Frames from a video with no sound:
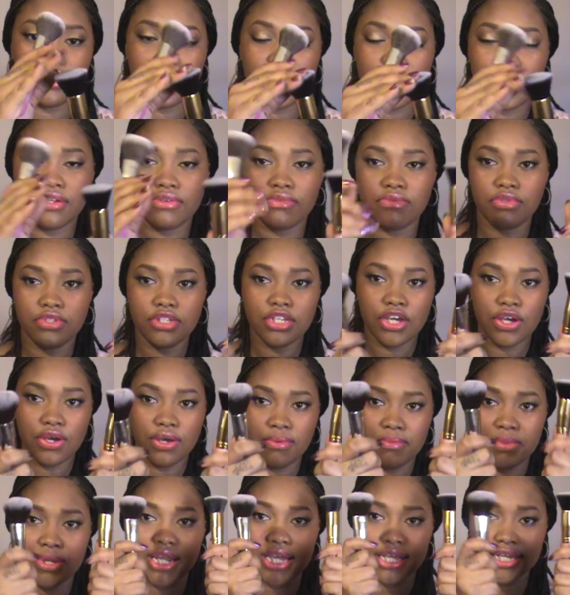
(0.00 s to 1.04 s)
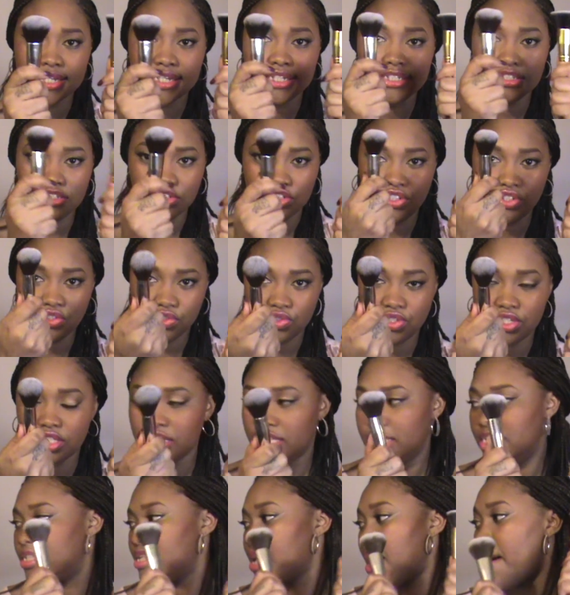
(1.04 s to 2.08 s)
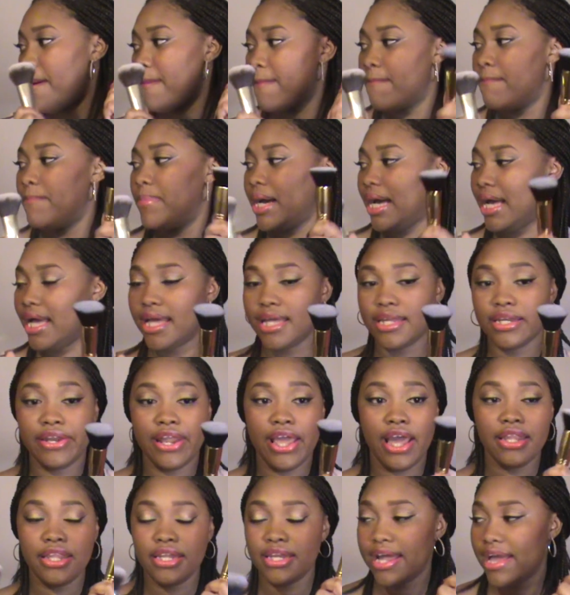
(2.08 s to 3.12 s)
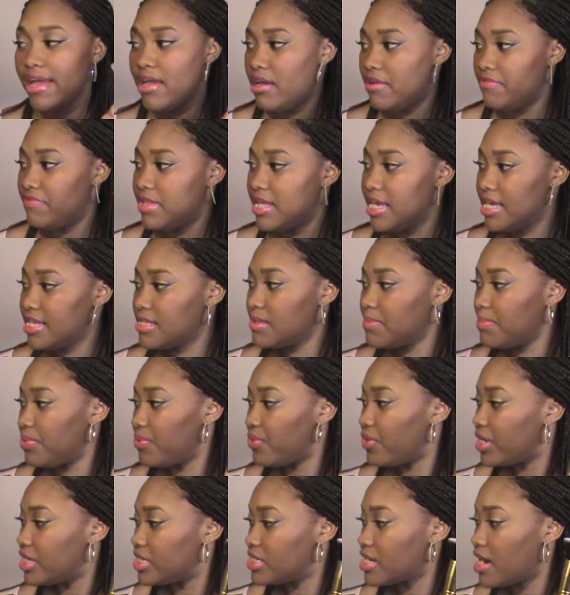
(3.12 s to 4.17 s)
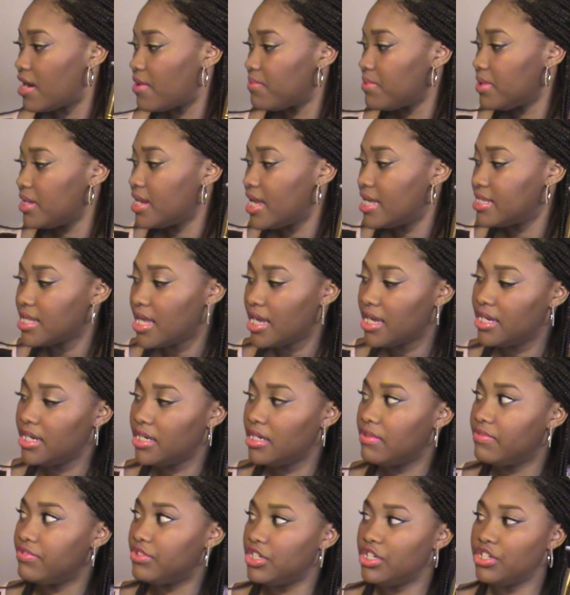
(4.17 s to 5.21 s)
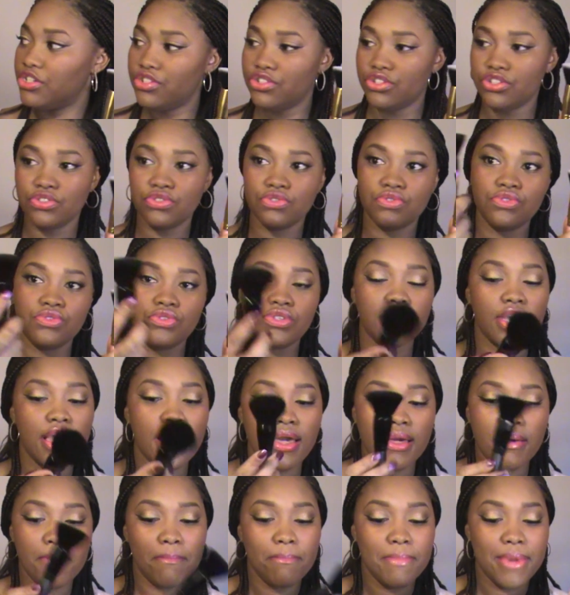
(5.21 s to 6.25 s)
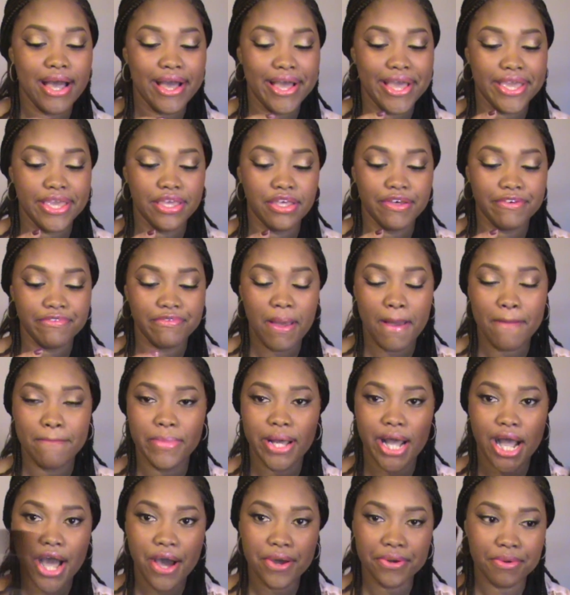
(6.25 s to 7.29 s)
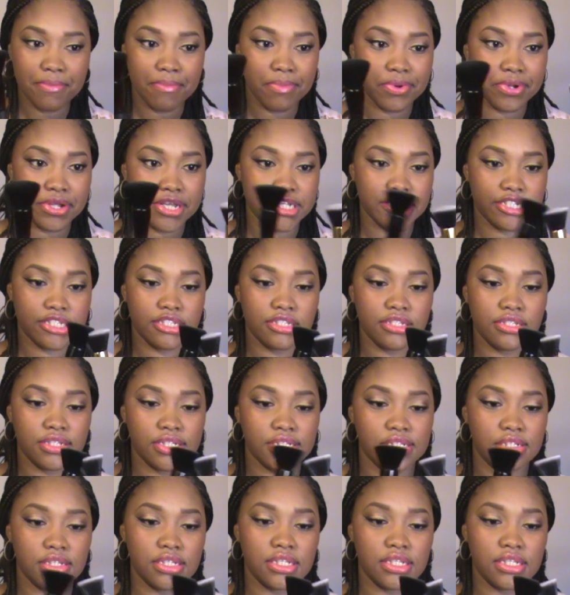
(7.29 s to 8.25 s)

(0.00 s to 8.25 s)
I don't know, but I couldn't use this. But now that I have this brush, I realized I could have just used my e.l.f. powder brush.